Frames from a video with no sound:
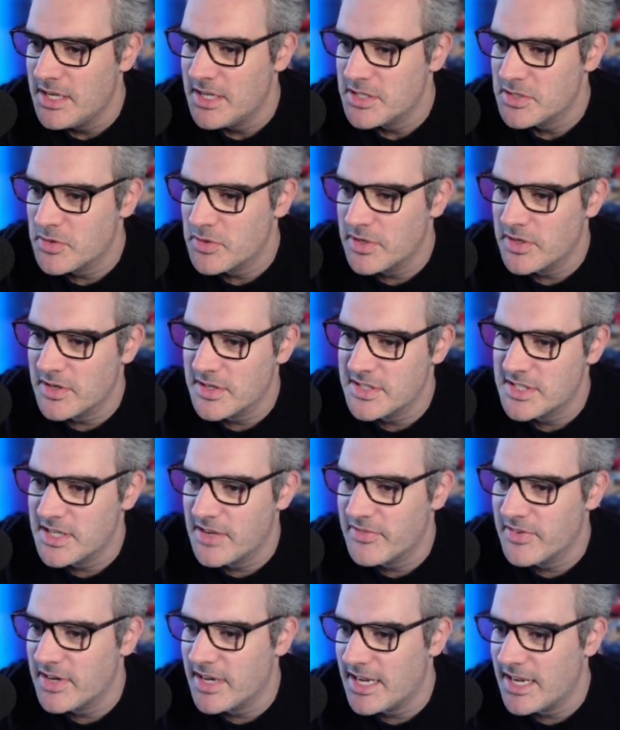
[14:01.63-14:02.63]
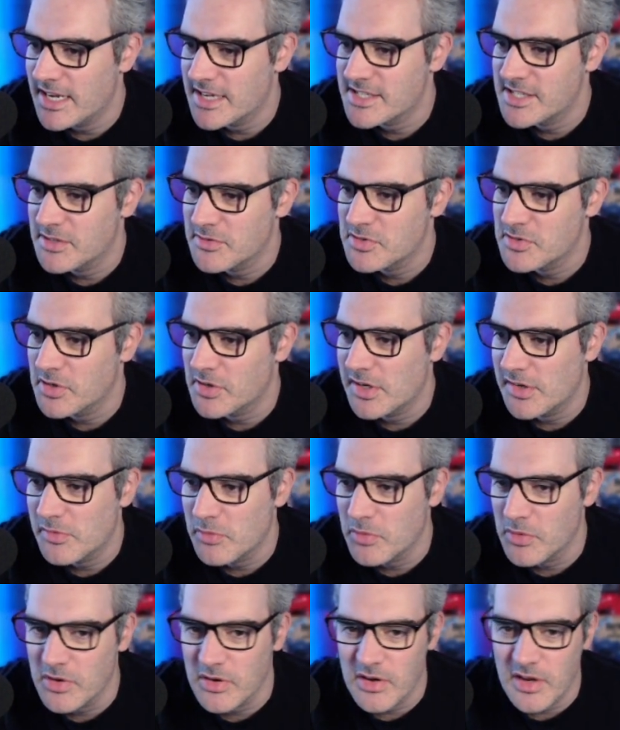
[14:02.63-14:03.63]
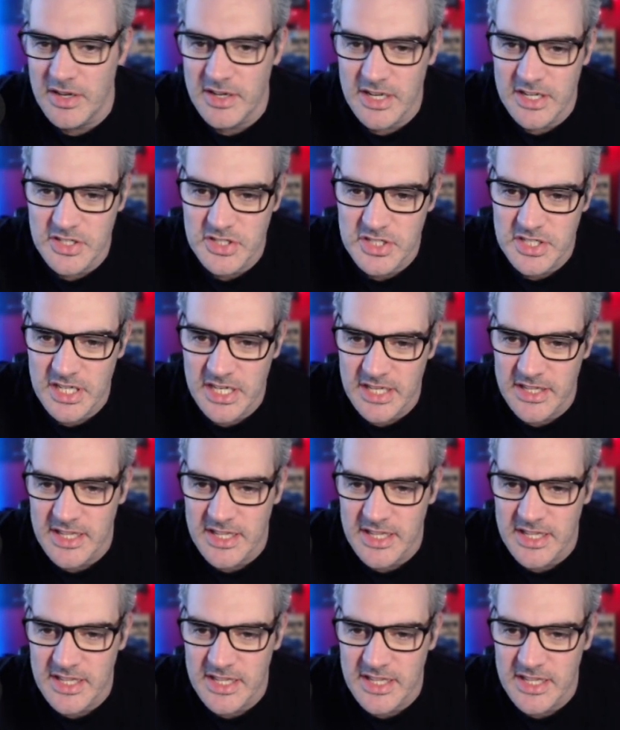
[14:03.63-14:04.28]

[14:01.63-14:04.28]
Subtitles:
29.7 XL circuits would look like in HD.